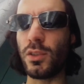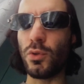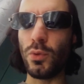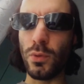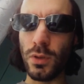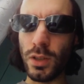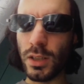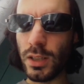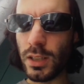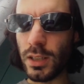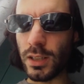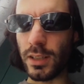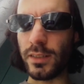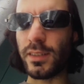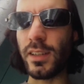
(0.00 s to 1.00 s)
I do
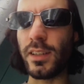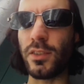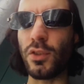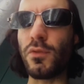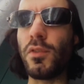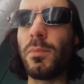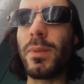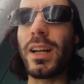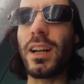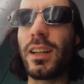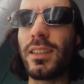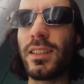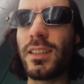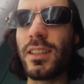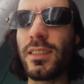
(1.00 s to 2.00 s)
a series of
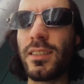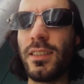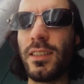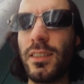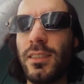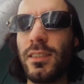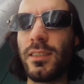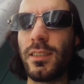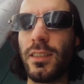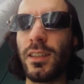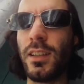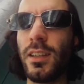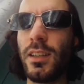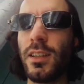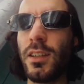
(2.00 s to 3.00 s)
practices that uh,
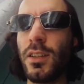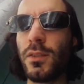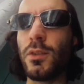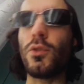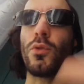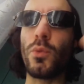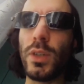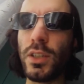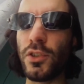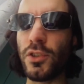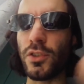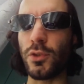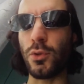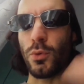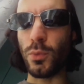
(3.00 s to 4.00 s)
for
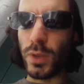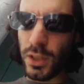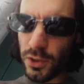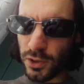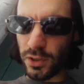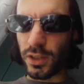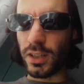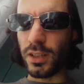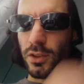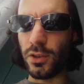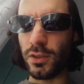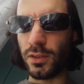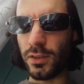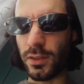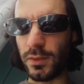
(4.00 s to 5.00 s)
which, through which I
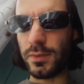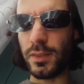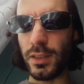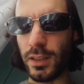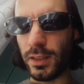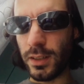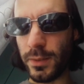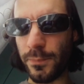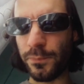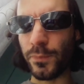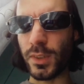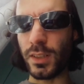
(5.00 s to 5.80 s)
don't feel uh,